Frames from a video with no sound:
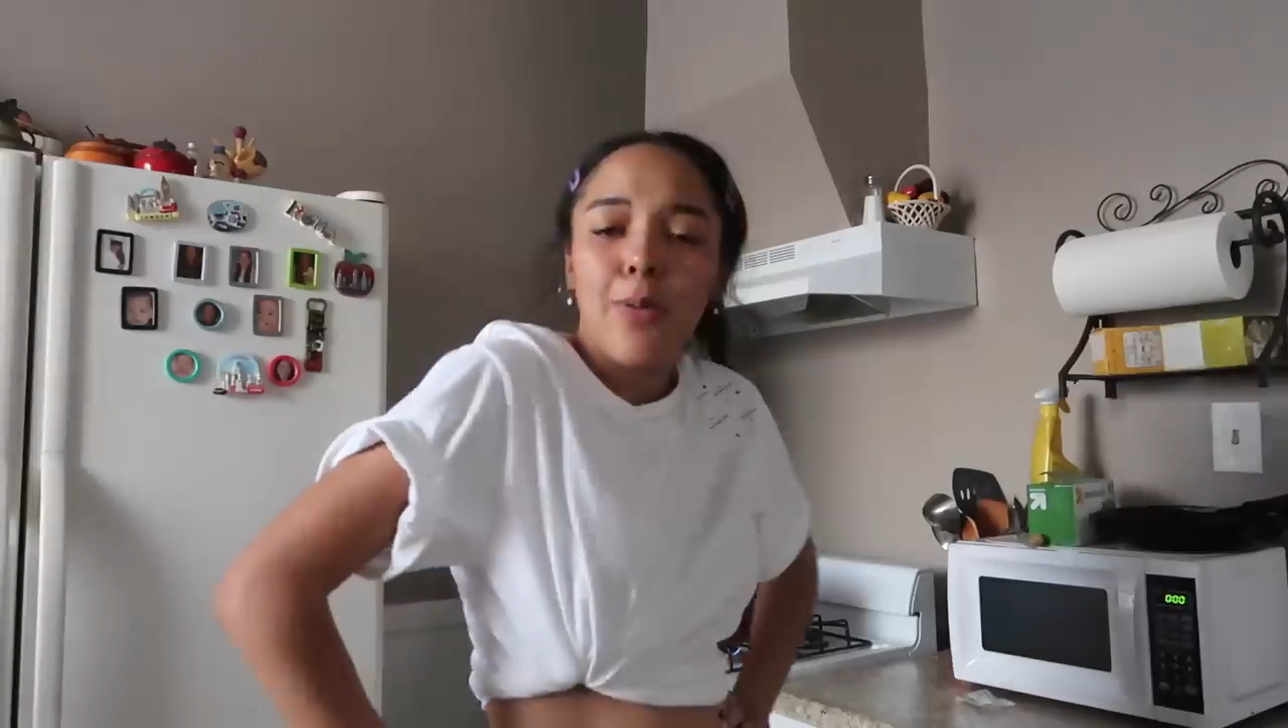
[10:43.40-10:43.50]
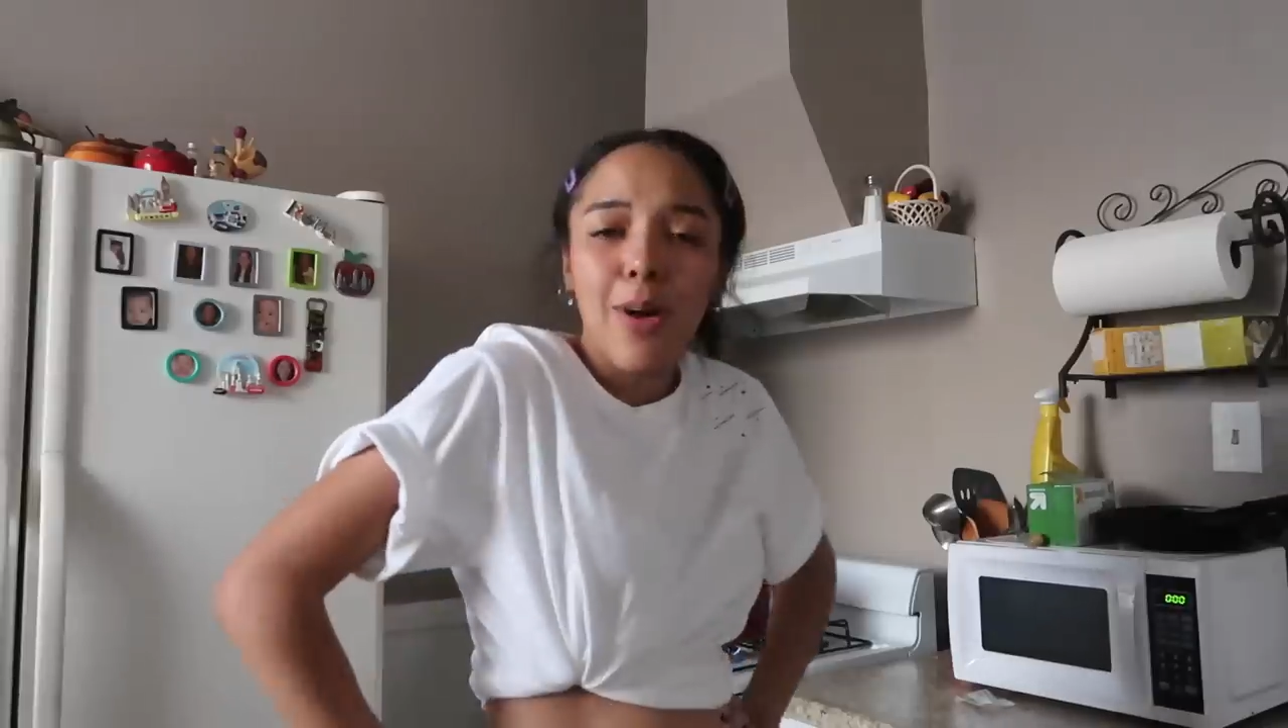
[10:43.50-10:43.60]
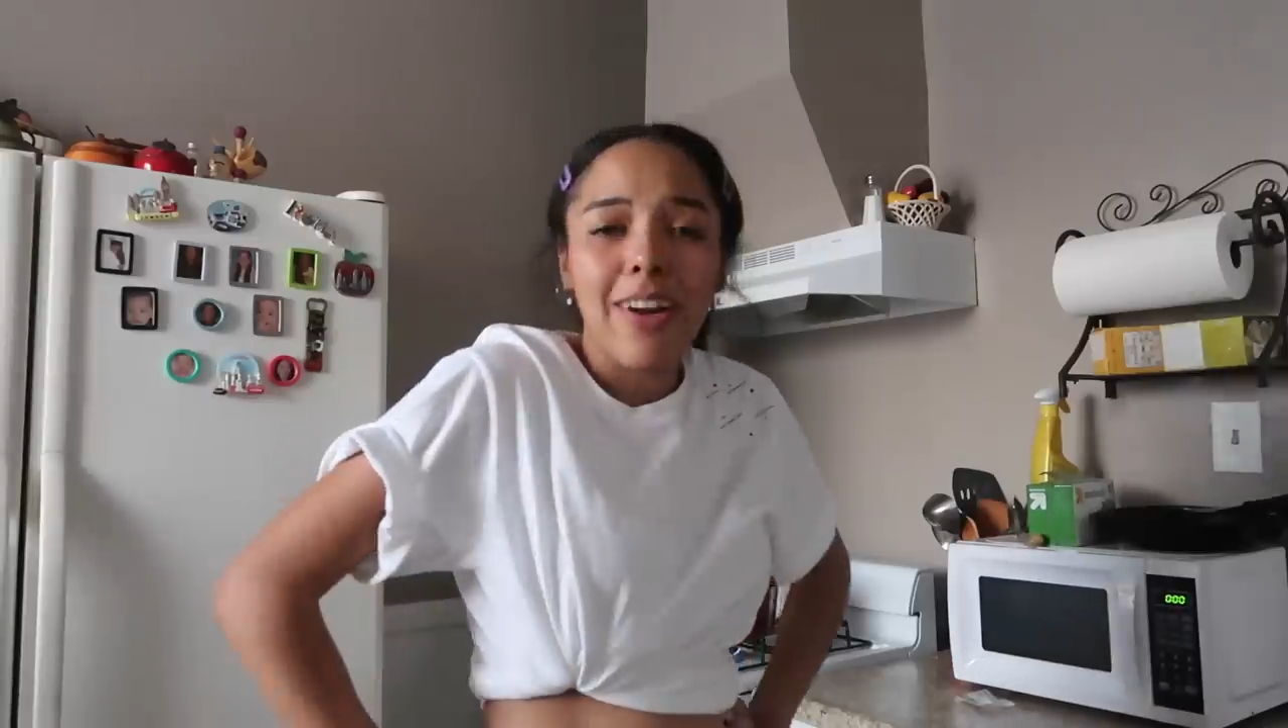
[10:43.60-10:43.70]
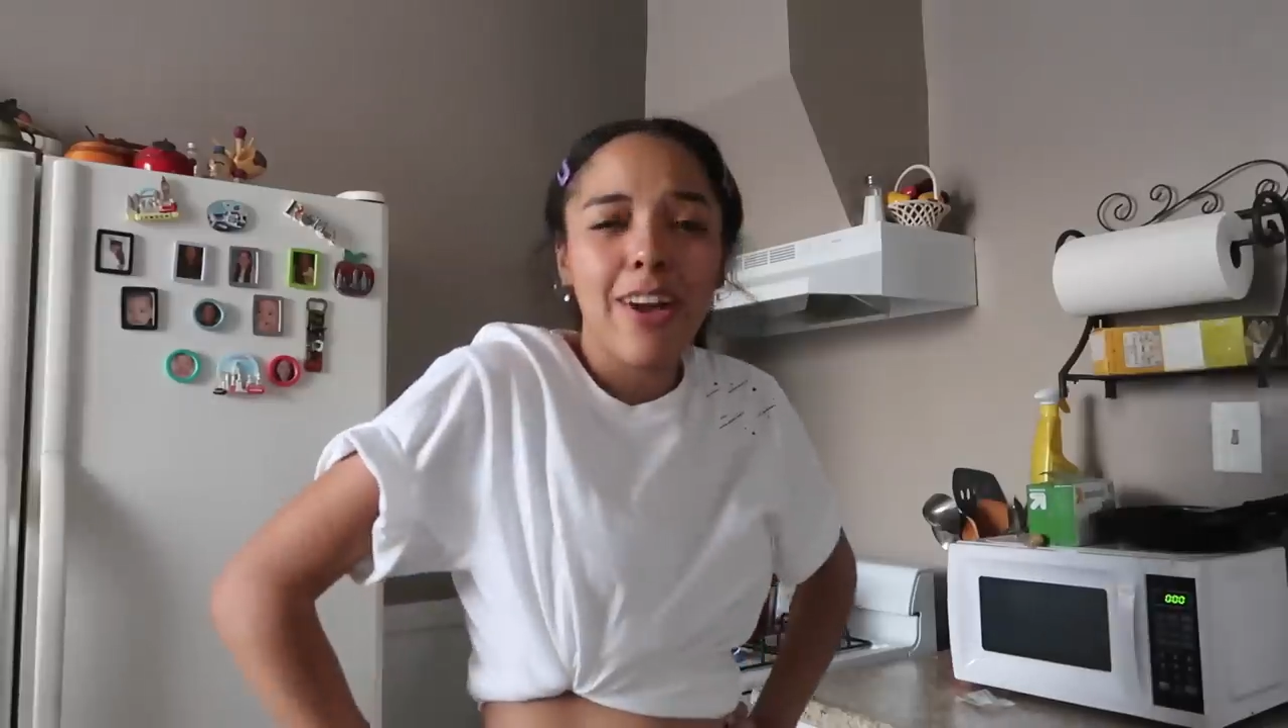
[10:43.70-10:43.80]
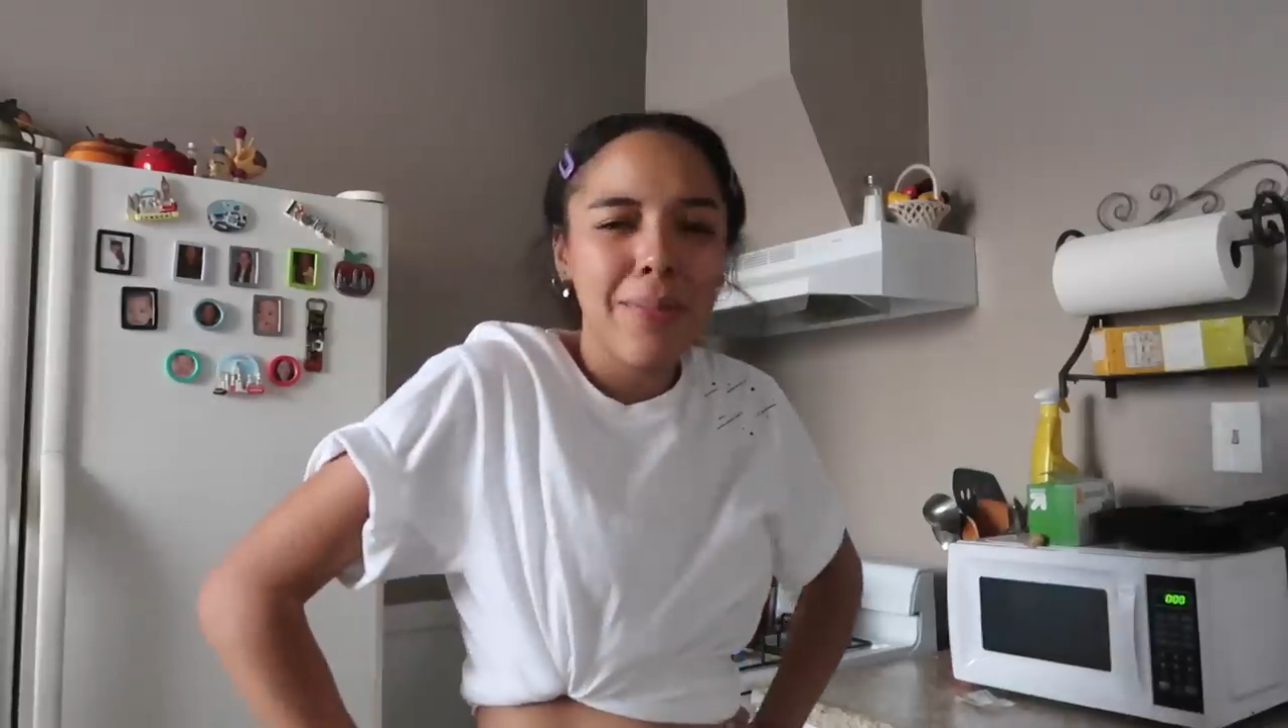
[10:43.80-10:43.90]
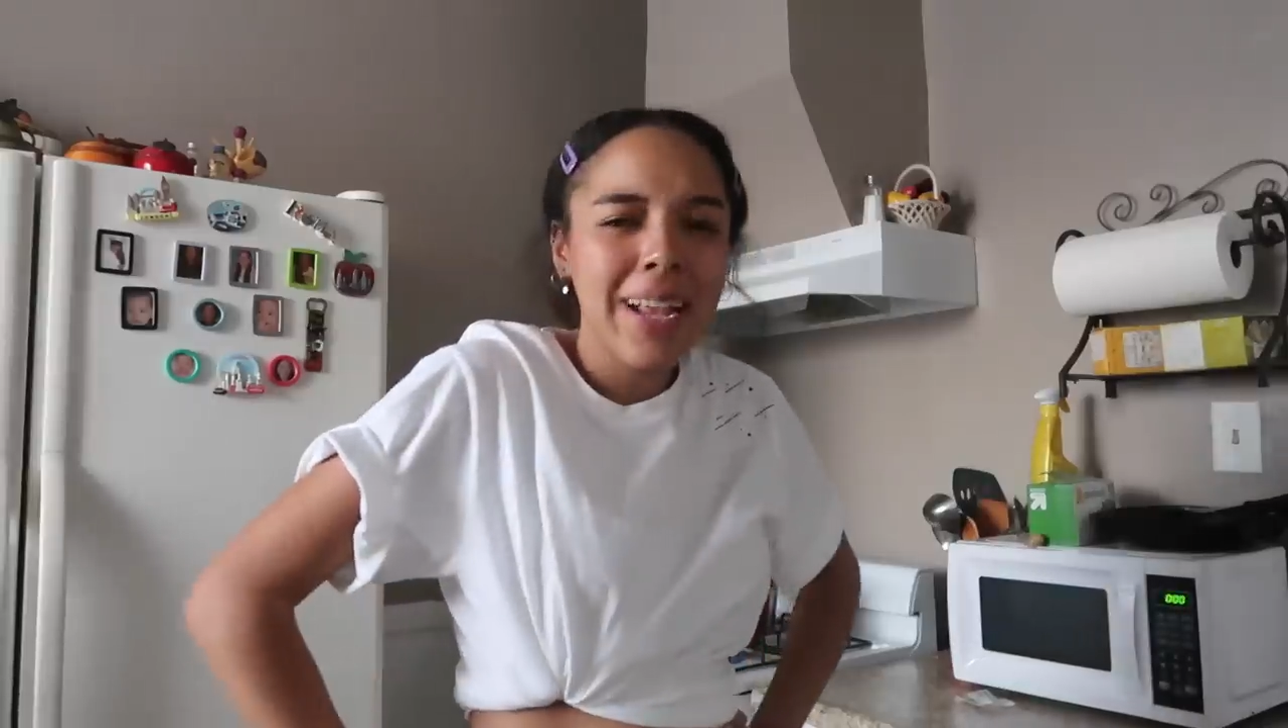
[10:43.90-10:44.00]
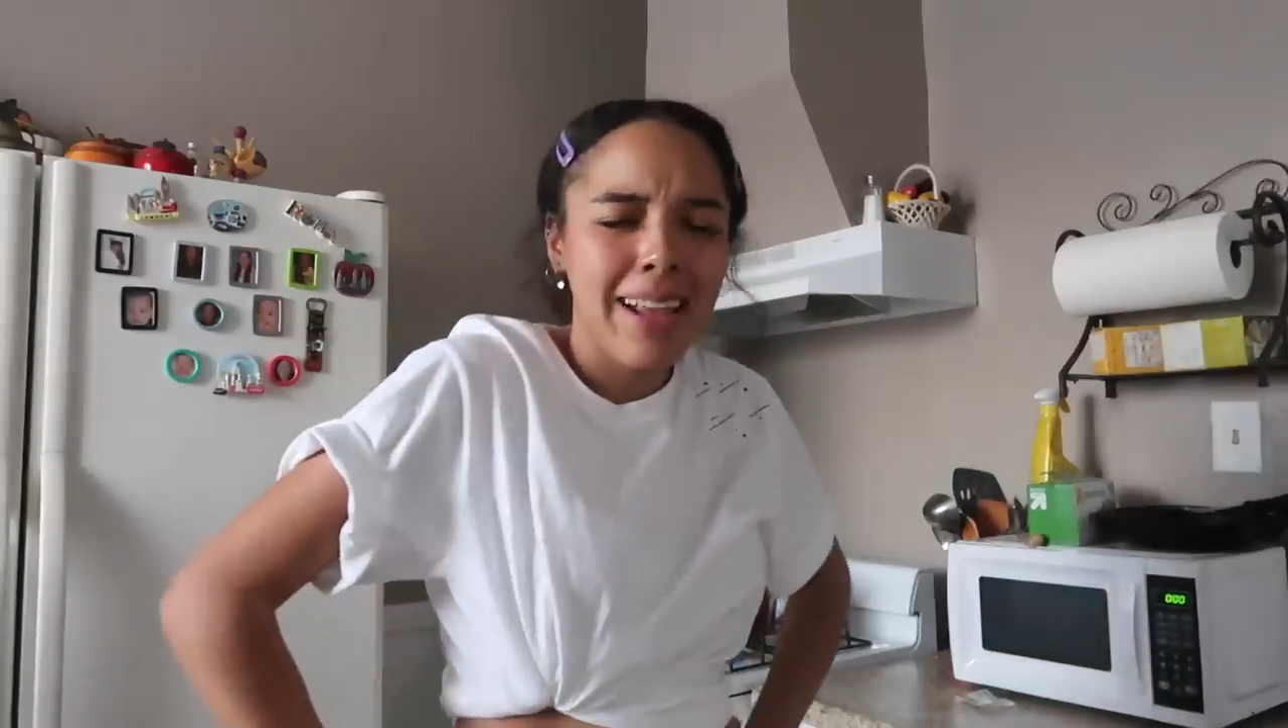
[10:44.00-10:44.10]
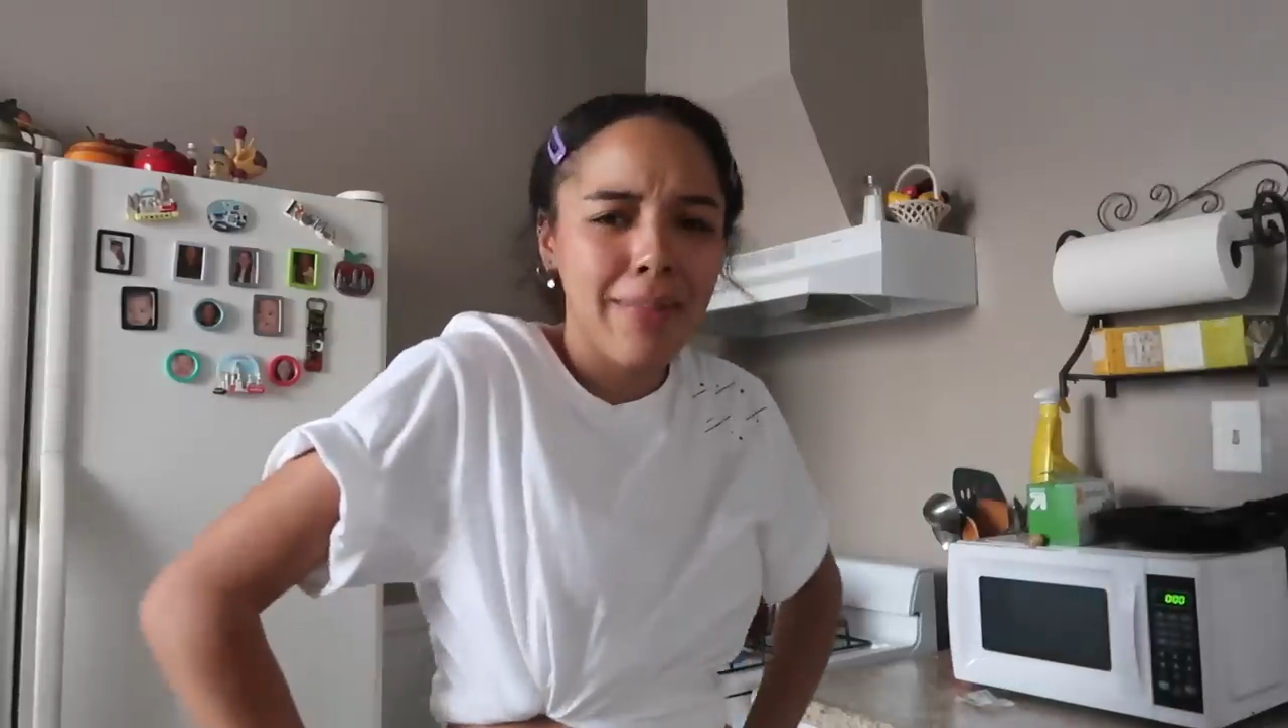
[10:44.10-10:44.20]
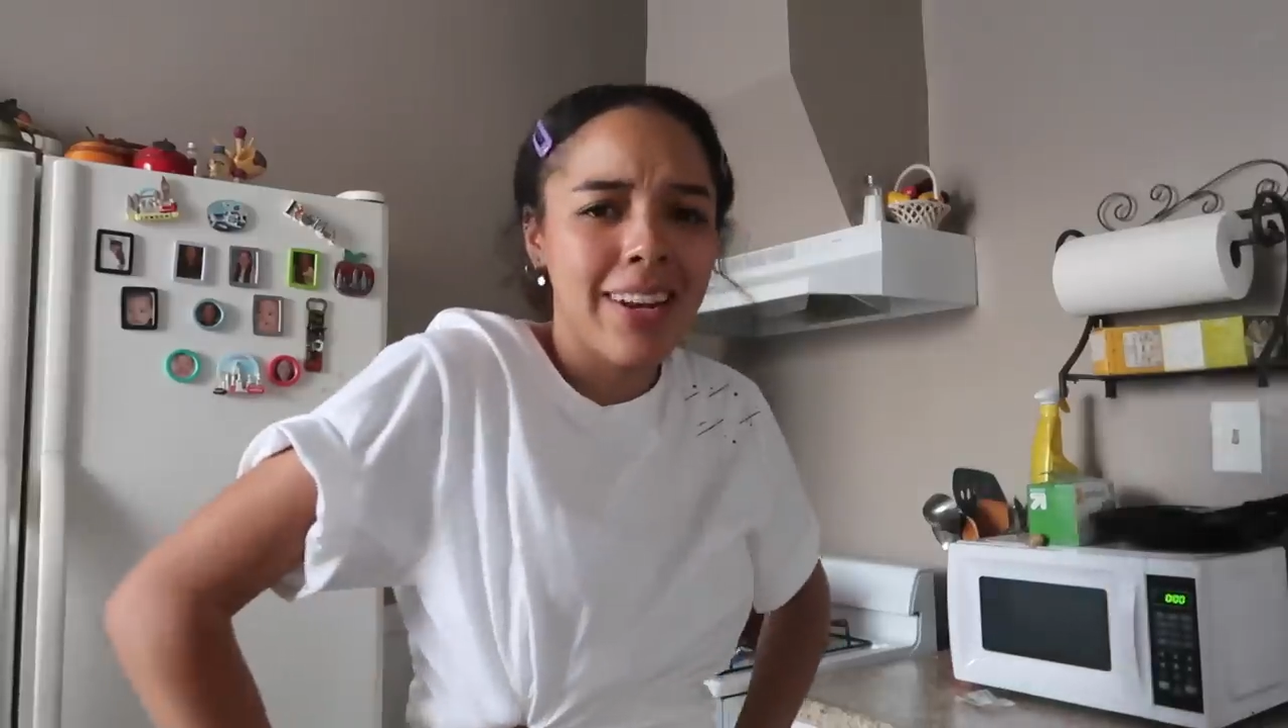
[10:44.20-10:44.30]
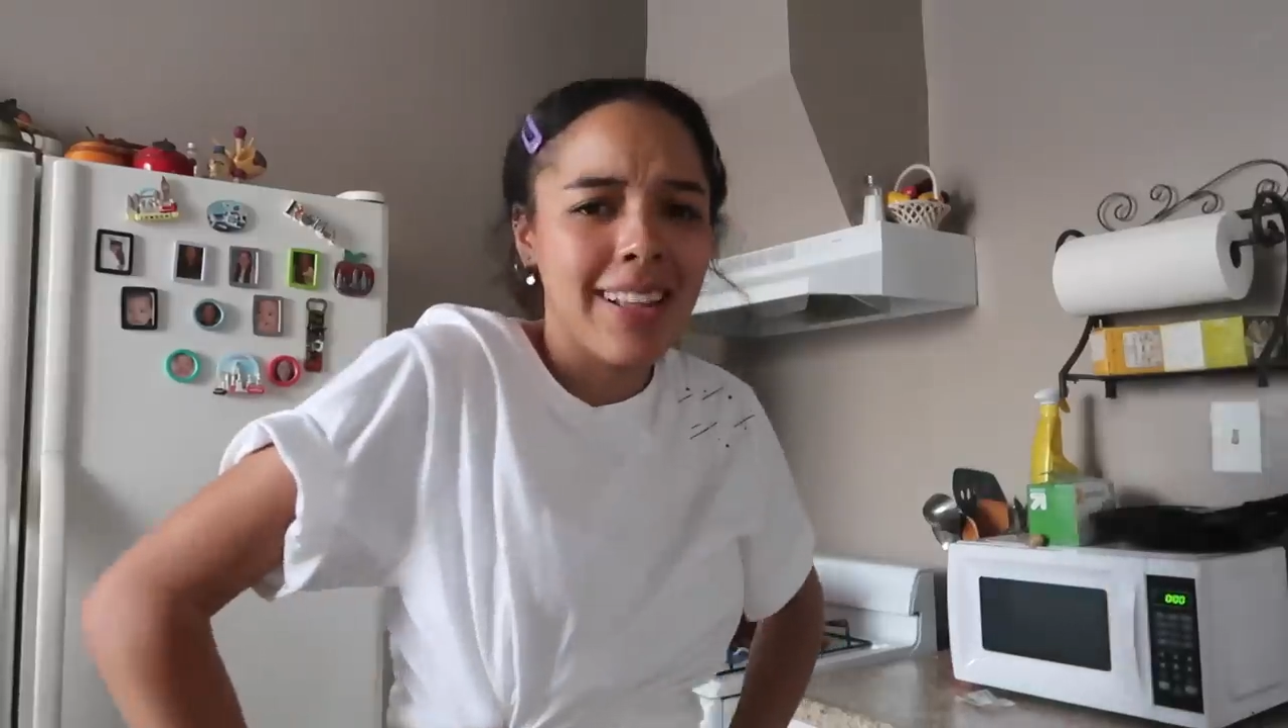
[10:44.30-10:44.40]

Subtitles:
Wow, I hope my camera